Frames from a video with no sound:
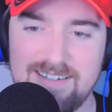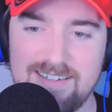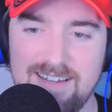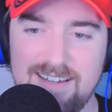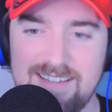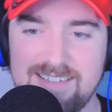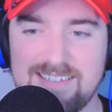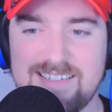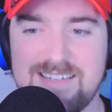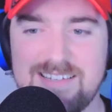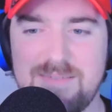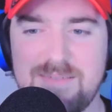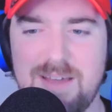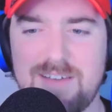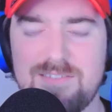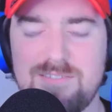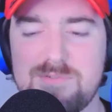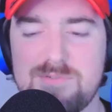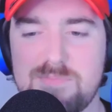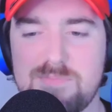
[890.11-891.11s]
I think Tim
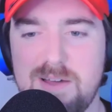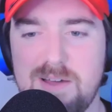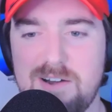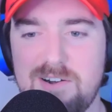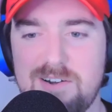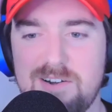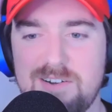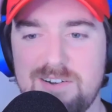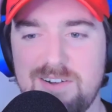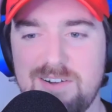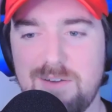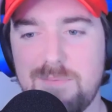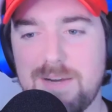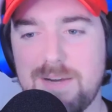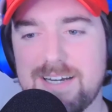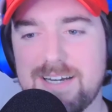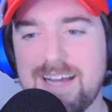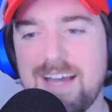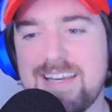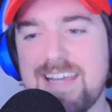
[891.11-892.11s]
Allen was better. Oh
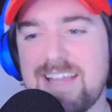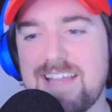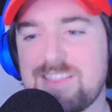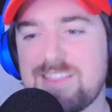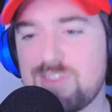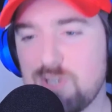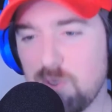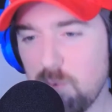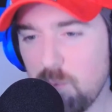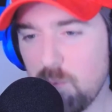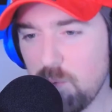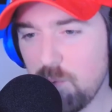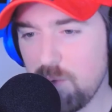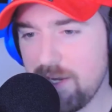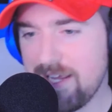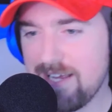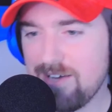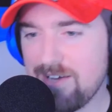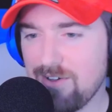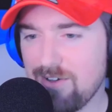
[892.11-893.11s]
my God, yeah, the
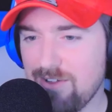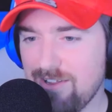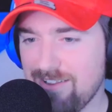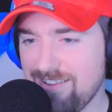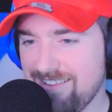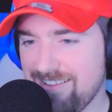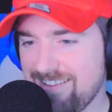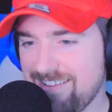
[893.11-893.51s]
wheel.